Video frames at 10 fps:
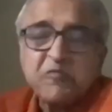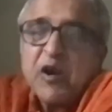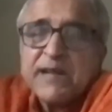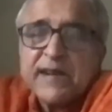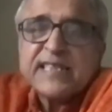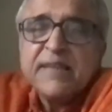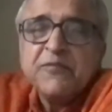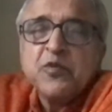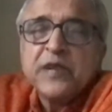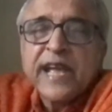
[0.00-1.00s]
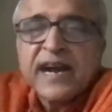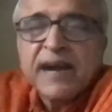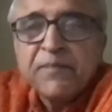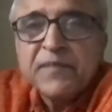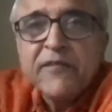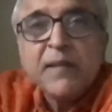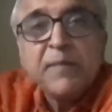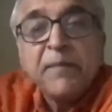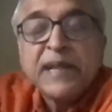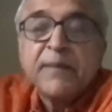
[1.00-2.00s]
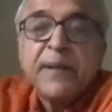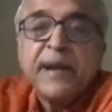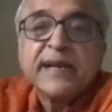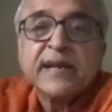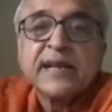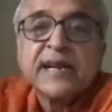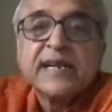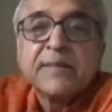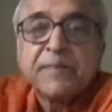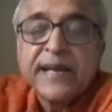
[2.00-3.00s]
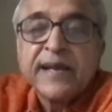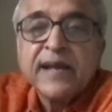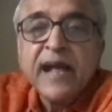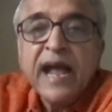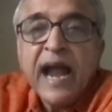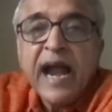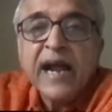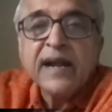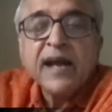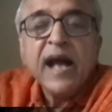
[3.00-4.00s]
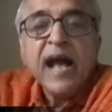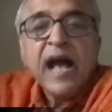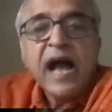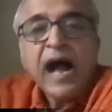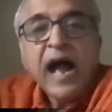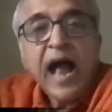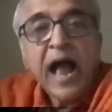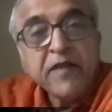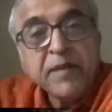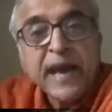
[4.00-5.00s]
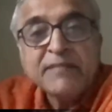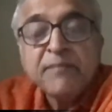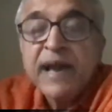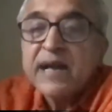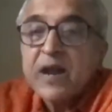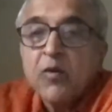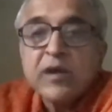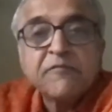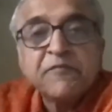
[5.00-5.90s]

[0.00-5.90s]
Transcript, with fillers: whatever theme you take up, there will be mathematical interplay, and having math background